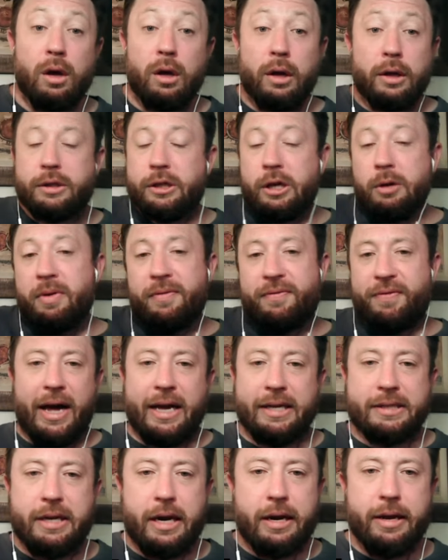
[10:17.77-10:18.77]
It's going to be a
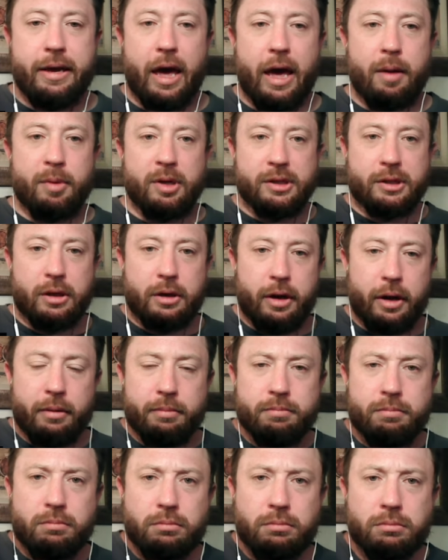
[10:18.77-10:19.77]
fascinating game on Sunday.
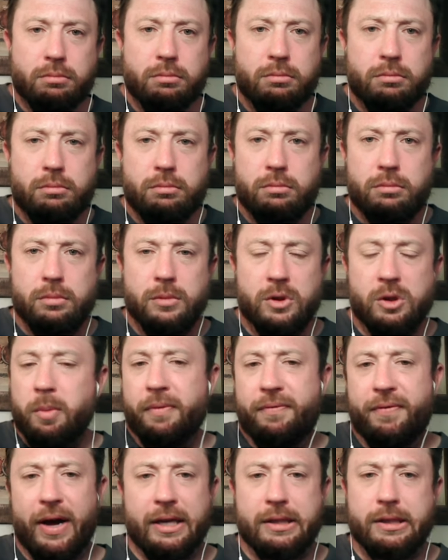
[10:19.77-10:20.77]
To be
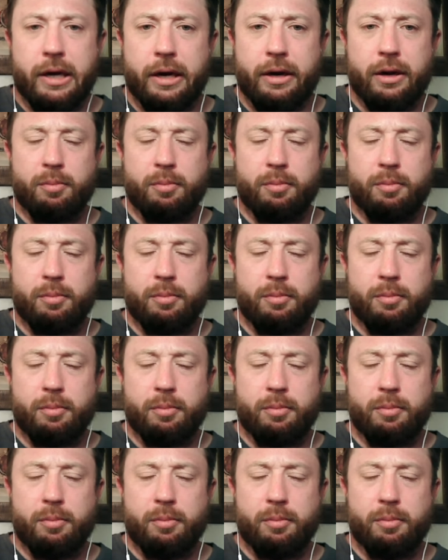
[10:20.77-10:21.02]
fascinating.